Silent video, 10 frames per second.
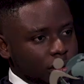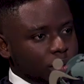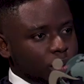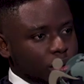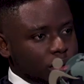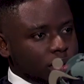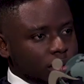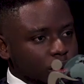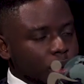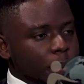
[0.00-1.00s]
which
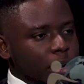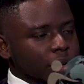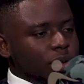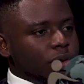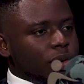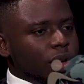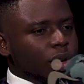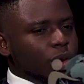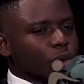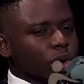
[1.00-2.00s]
you were part of,
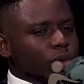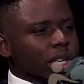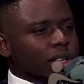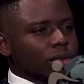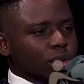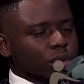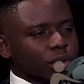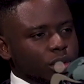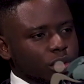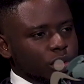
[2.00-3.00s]
what really drove
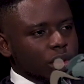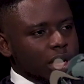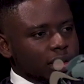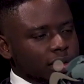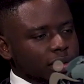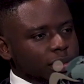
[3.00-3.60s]
you to do that?